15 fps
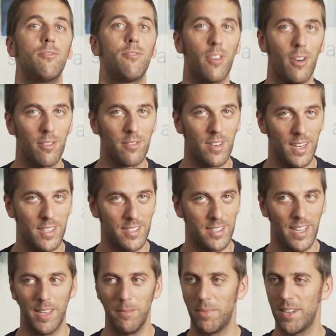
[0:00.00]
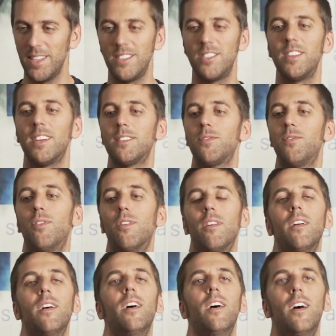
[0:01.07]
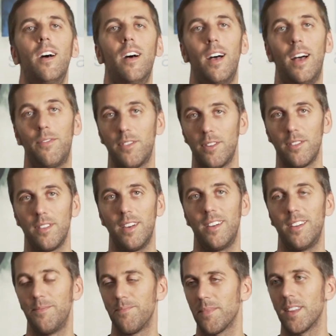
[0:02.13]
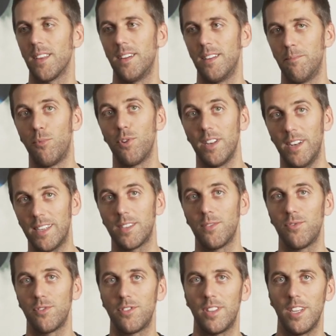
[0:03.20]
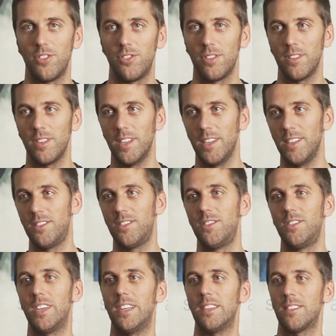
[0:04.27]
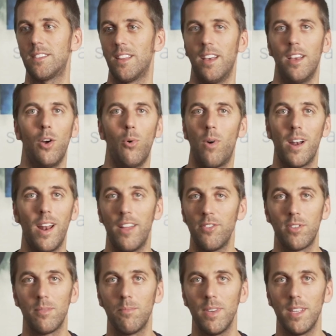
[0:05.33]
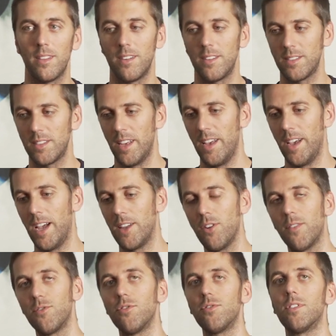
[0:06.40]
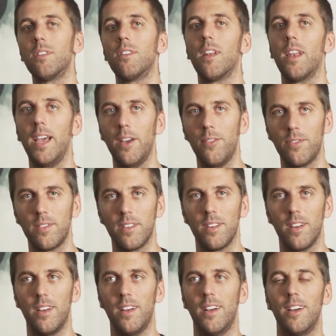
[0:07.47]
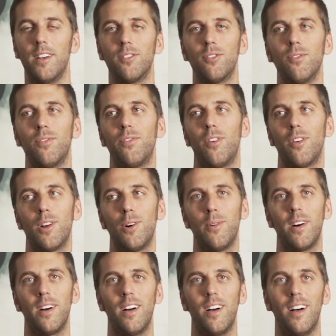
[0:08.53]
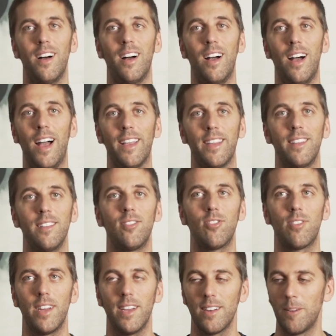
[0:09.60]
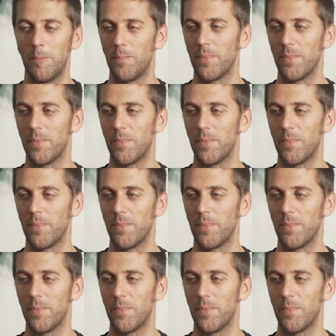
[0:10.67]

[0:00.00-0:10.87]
road, let's say, but it's just after the Molinassa food station, it's just 100 meters, and you have to turn left to follow a hiking trail.